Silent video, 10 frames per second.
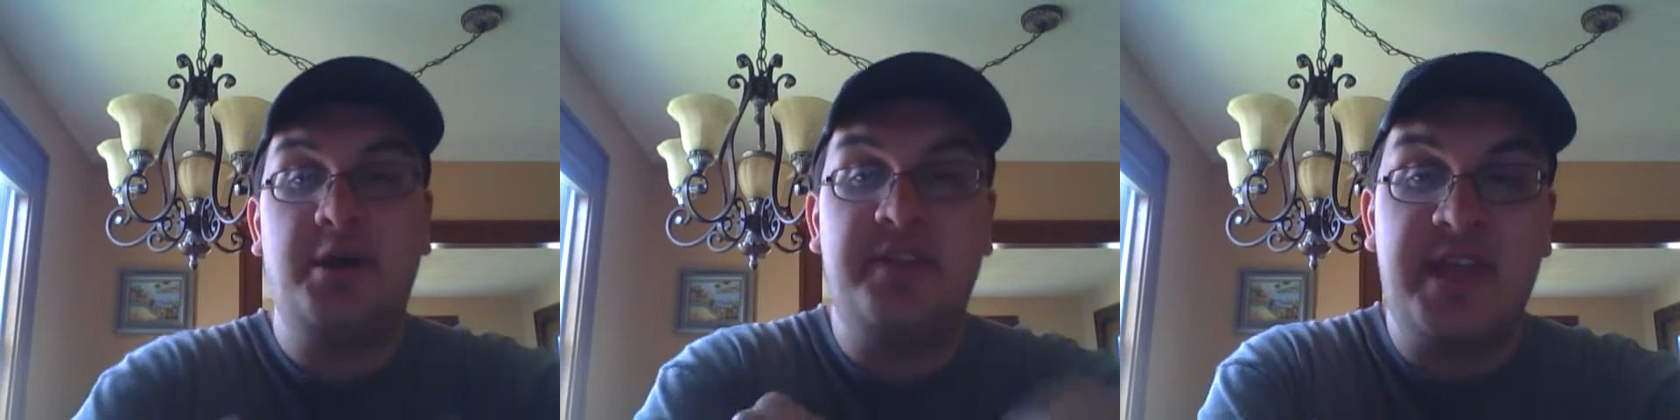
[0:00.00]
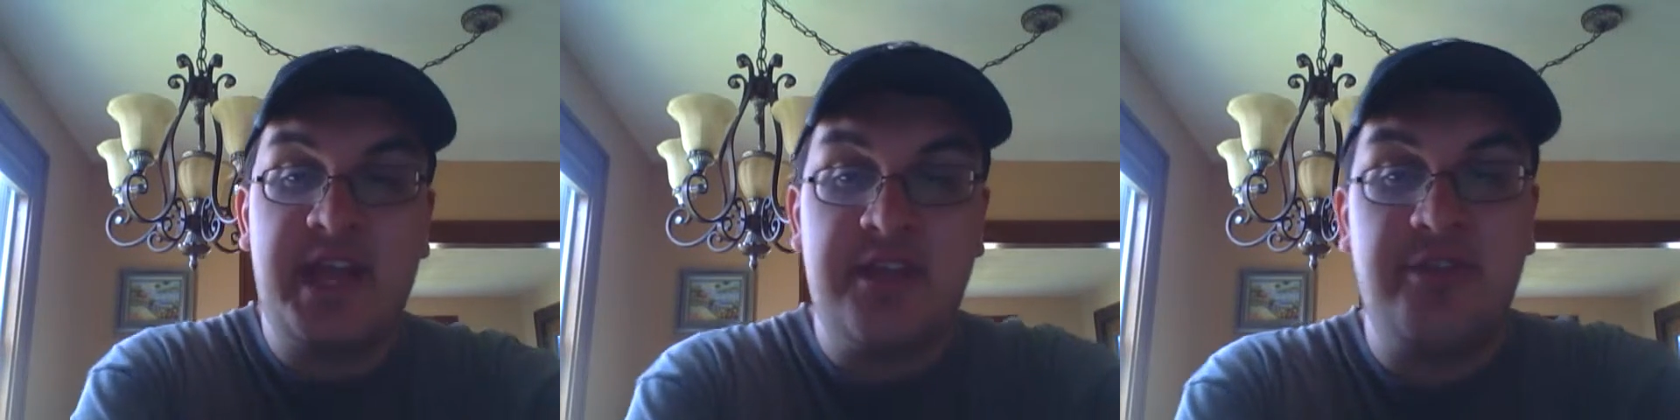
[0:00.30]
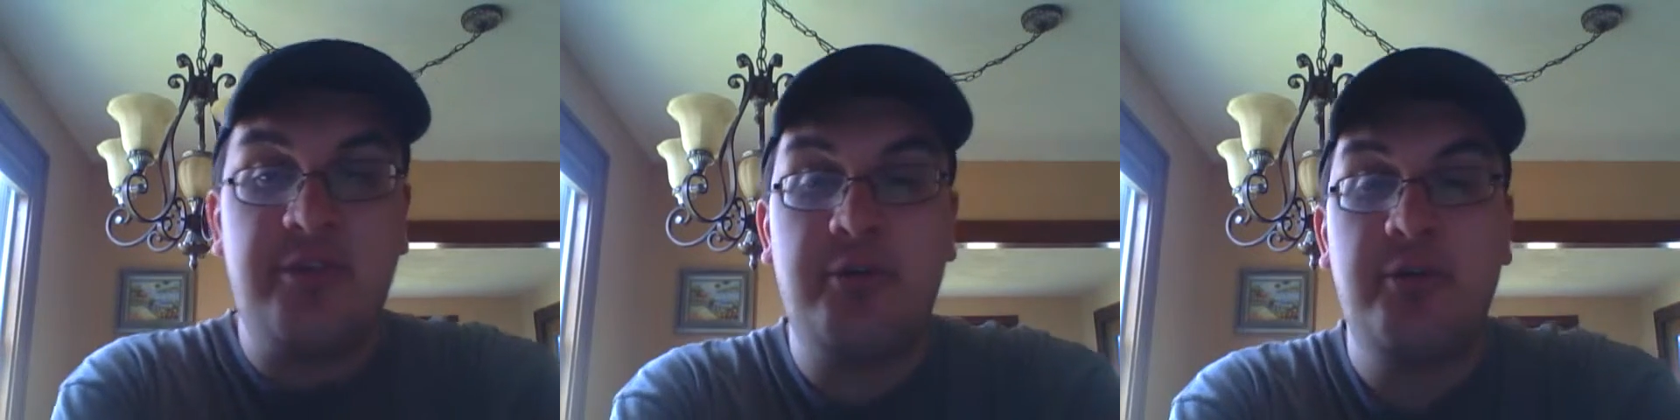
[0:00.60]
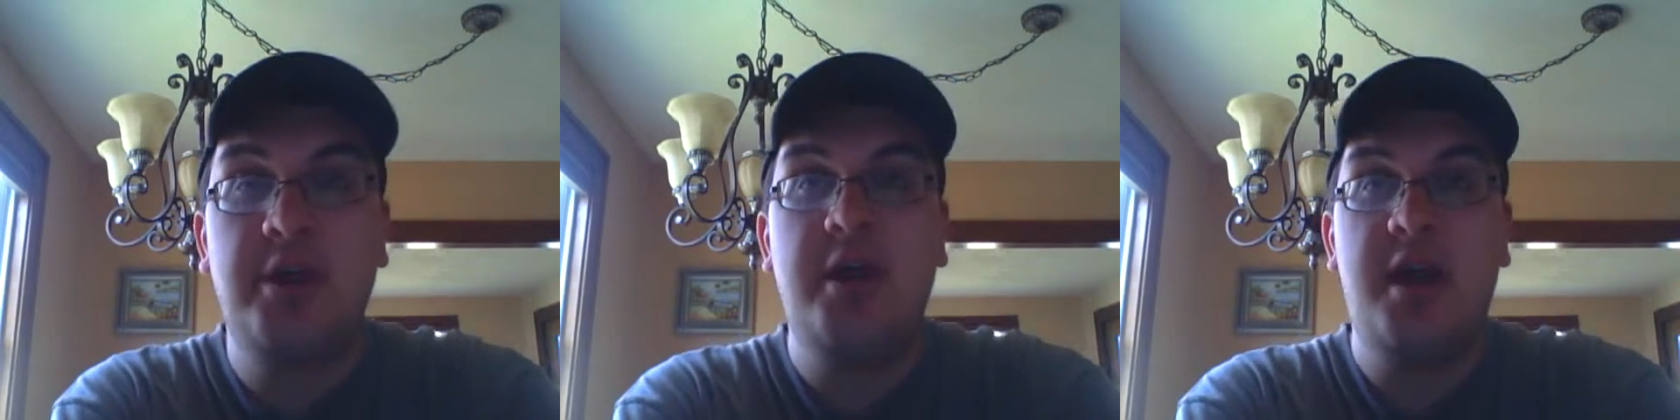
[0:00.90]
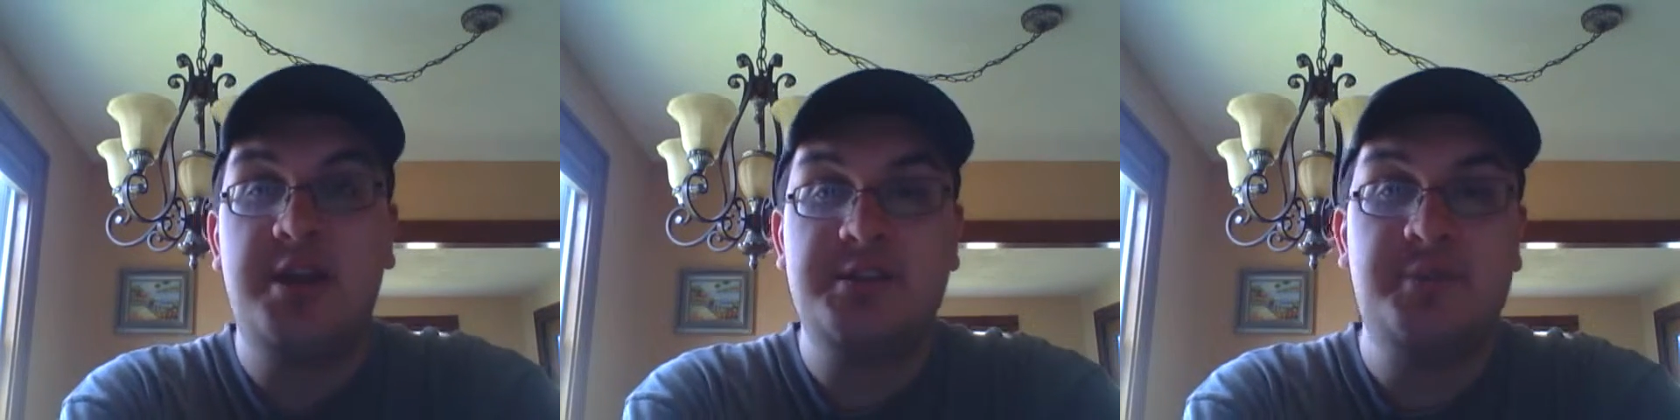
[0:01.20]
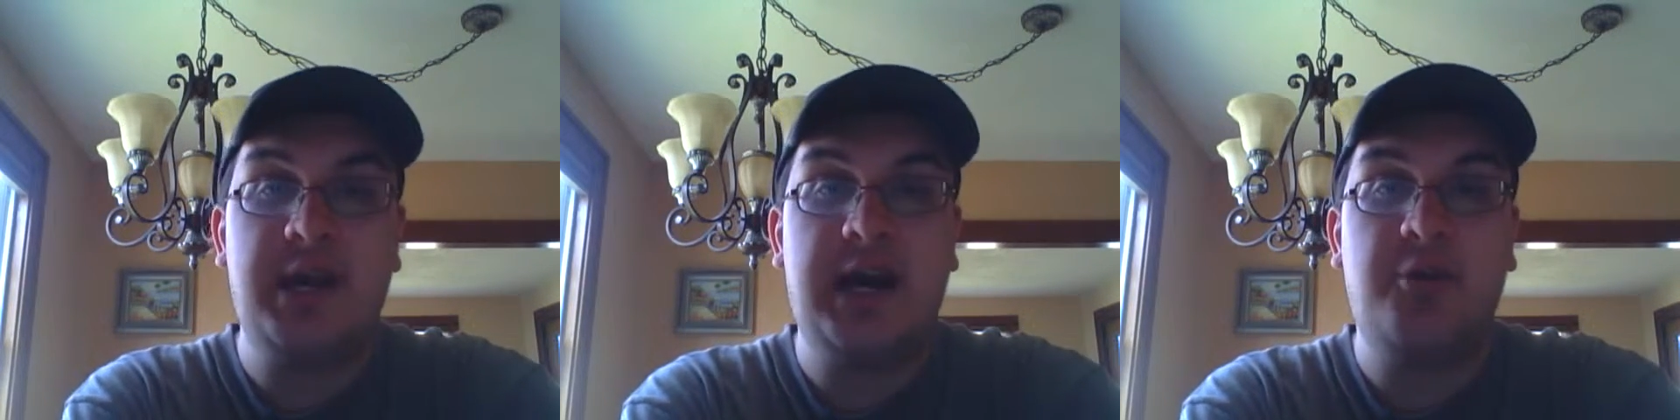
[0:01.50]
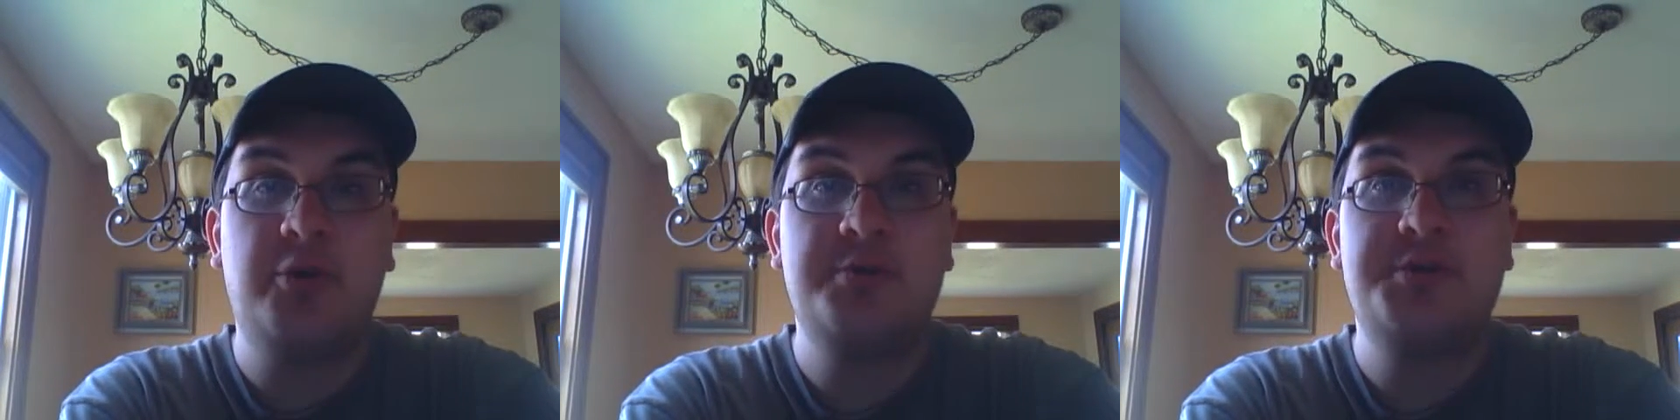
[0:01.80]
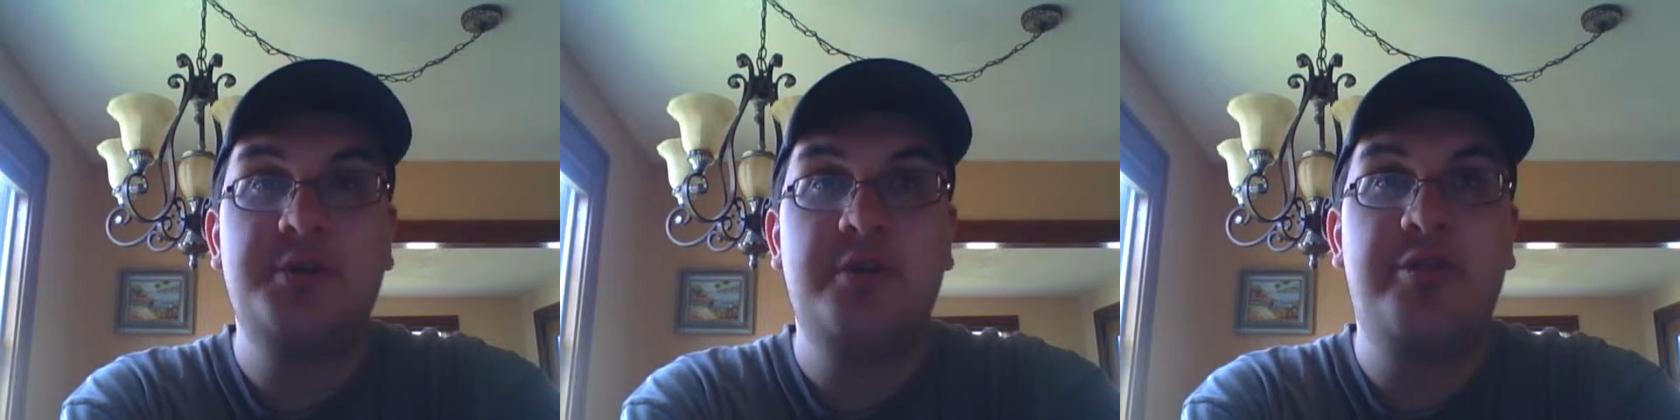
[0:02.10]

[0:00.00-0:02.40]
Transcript: by the Ether and its powers.